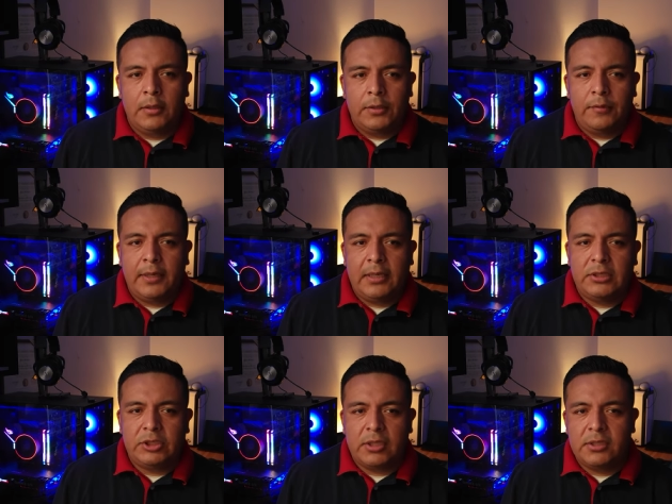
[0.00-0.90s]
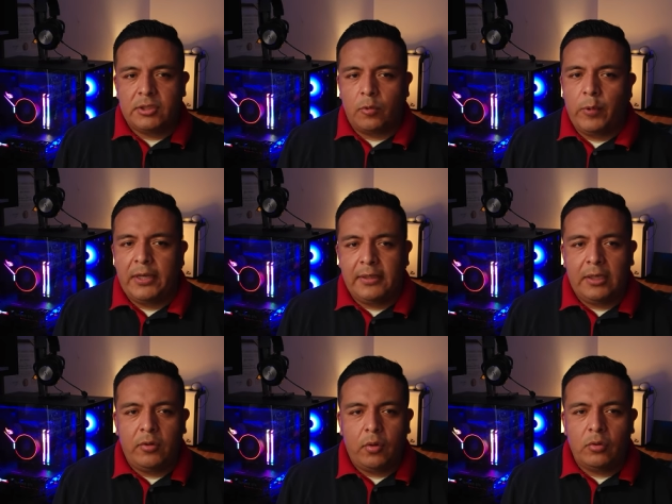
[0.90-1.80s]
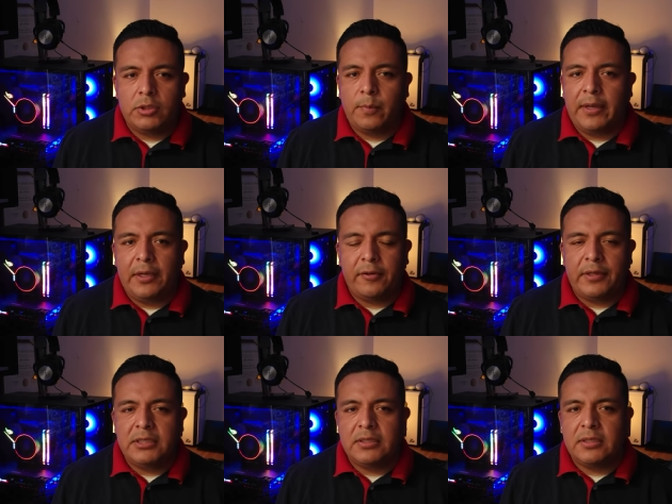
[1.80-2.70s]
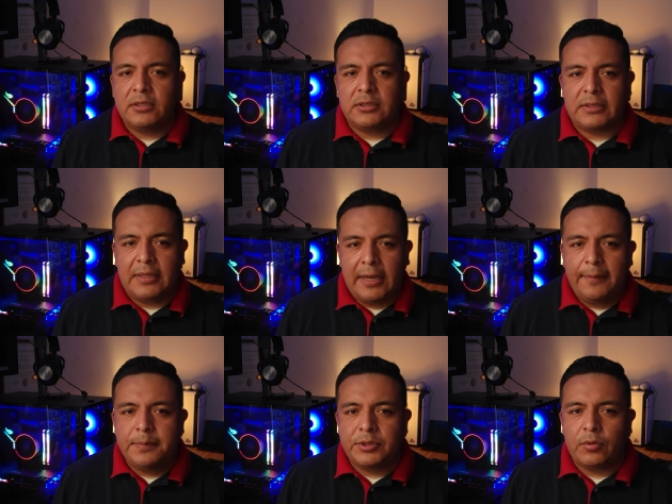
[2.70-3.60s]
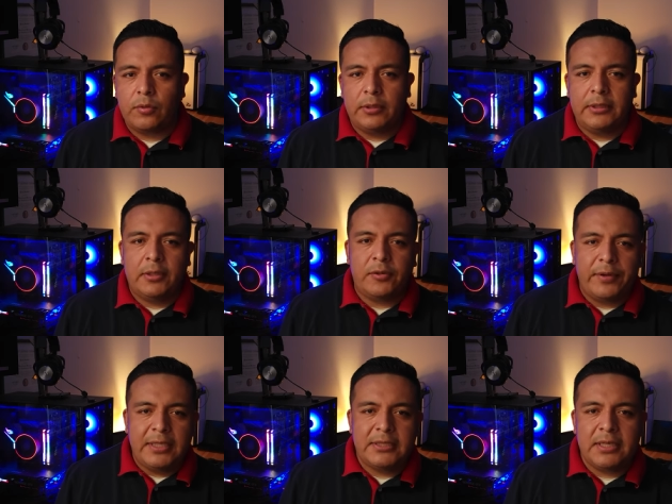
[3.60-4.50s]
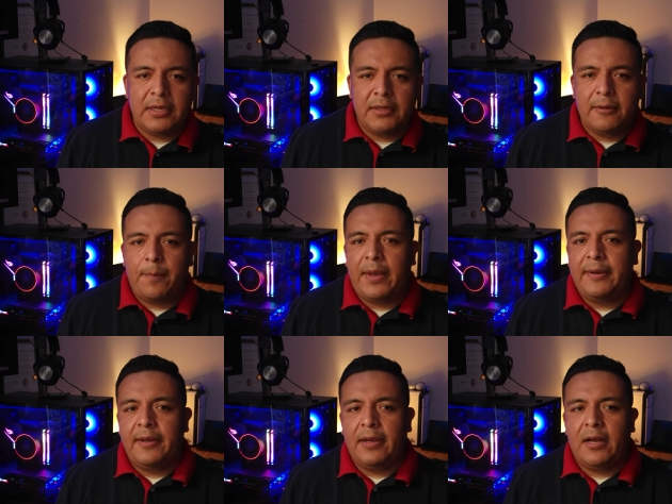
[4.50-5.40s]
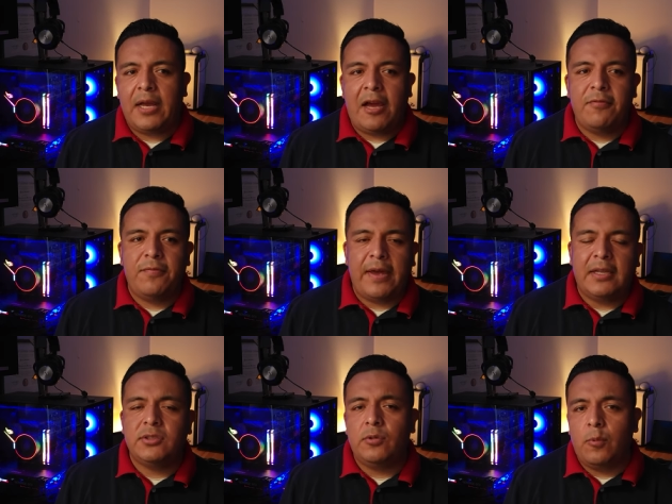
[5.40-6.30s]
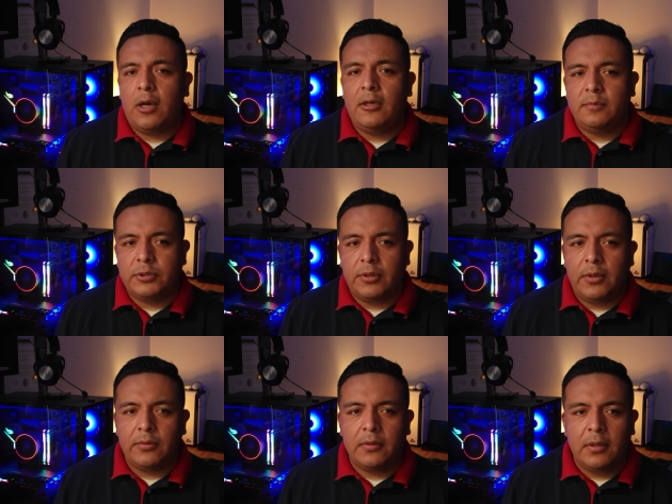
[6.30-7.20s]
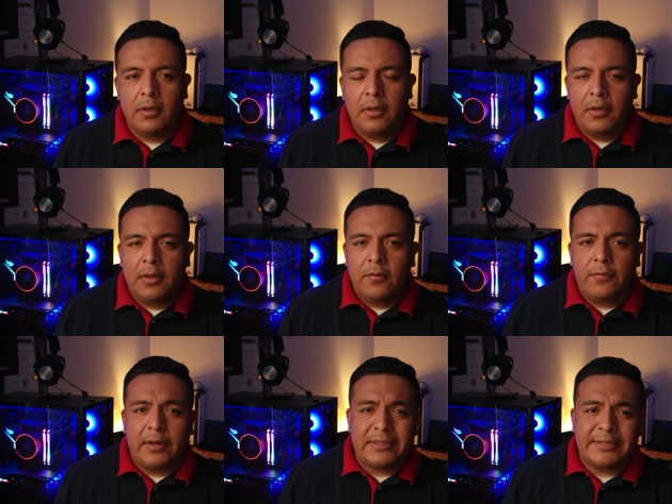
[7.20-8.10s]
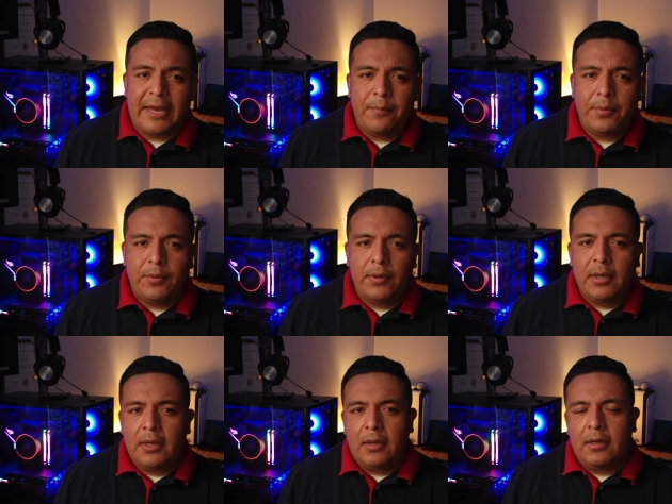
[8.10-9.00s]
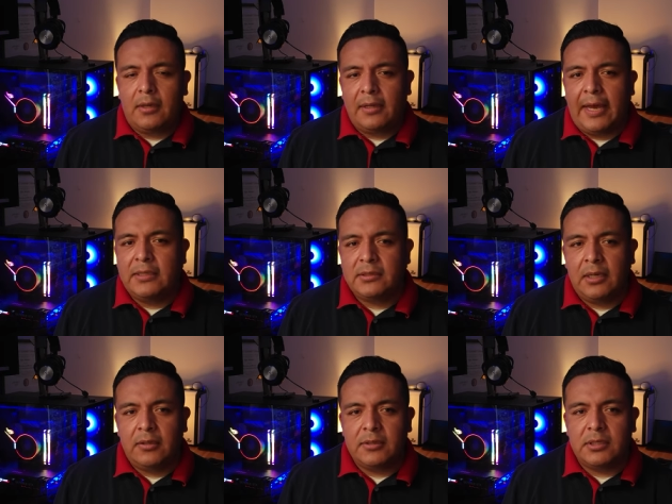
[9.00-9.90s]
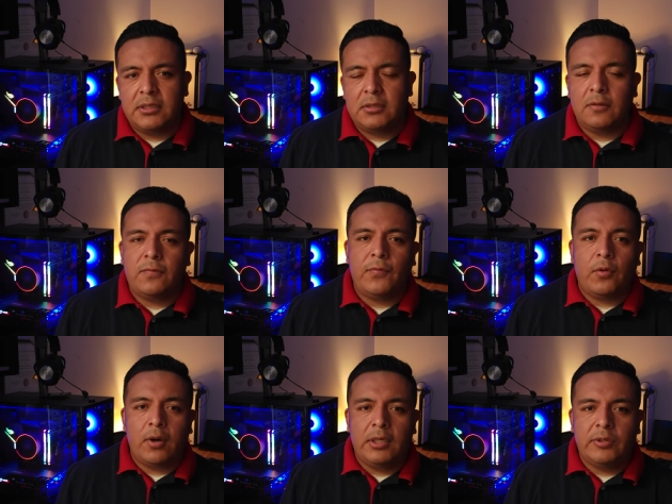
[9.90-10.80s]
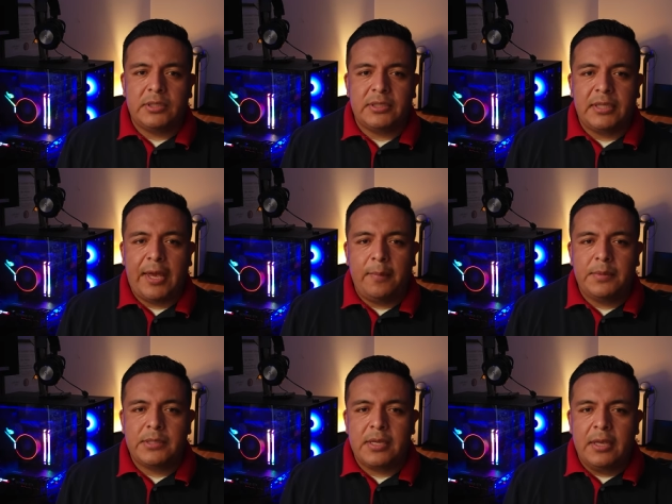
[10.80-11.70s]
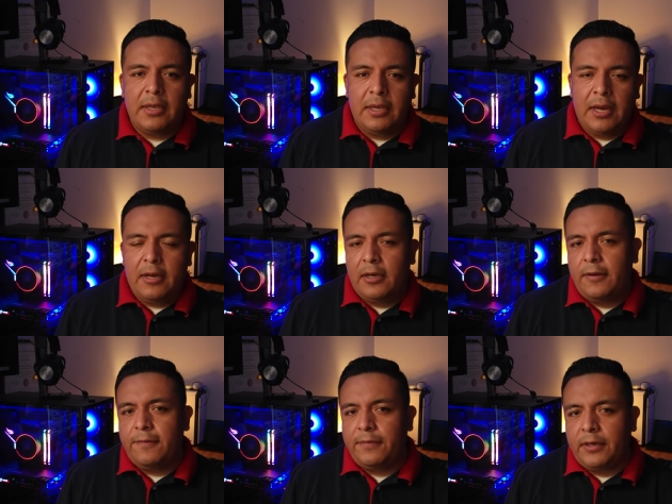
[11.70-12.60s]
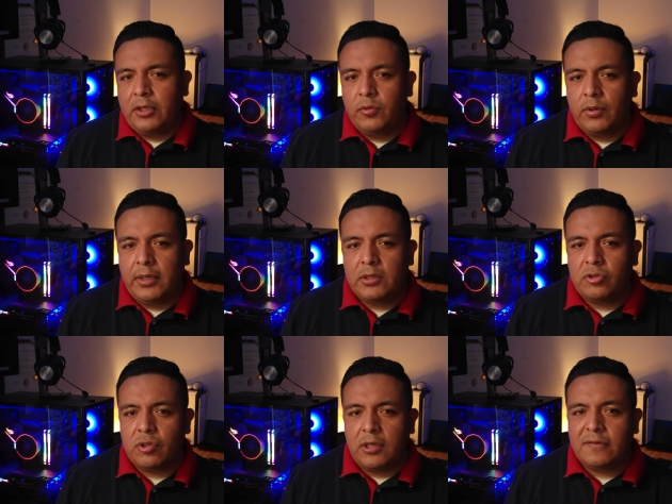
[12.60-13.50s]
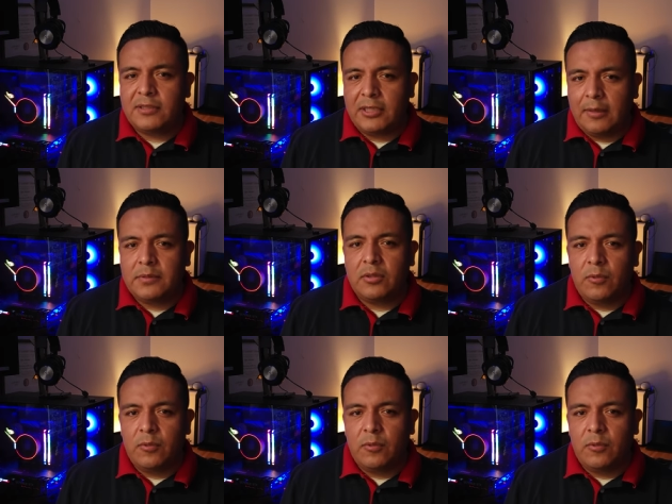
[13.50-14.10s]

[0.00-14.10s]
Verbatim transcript: You can adjust their weekly goals by increasing their steps or decreasing depending on how fast you want them to go. For example, a class can consist of 400 steps, and if they're doing 12 steps a